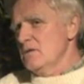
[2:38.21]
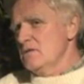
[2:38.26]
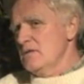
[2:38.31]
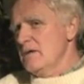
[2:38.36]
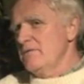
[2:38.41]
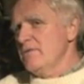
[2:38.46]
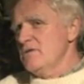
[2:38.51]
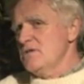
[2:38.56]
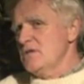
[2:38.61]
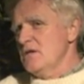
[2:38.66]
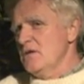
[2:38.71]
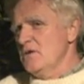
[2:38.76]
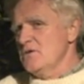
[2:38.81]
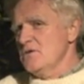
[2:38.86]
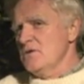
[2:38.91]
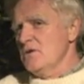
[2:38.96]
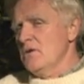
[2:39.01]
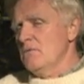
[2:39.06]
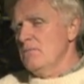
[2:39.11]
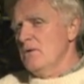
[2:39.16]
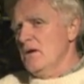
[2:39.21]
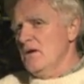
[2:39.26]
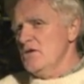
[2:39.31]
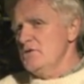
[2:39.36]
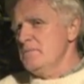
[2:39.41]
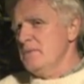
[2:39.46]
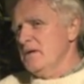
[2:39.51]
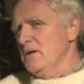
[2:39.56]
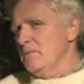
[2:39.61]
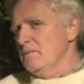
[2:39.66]
7 cells in our
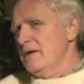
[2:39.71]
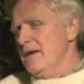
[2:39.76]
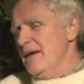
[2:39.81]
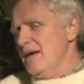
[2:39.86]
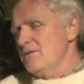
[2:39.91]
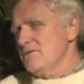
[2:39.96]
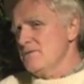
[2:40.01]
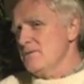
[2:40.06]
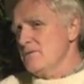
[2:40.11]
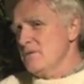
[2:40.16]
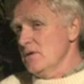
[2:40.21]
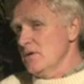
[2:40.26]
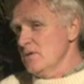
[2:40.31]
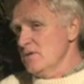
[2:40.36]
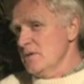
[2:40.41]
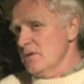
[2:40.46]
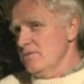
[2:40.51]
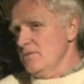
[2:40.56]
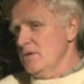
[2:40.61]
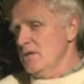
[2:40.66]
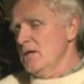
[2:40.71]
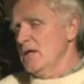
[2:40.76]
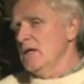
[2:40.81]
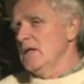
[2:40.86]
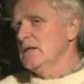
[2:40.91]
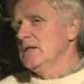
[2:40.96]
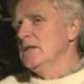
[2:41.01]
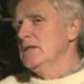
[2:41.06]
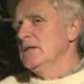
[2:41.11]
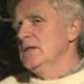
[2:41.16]
bodies become cancer cells every
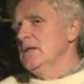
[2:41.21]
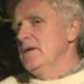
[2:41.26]
day.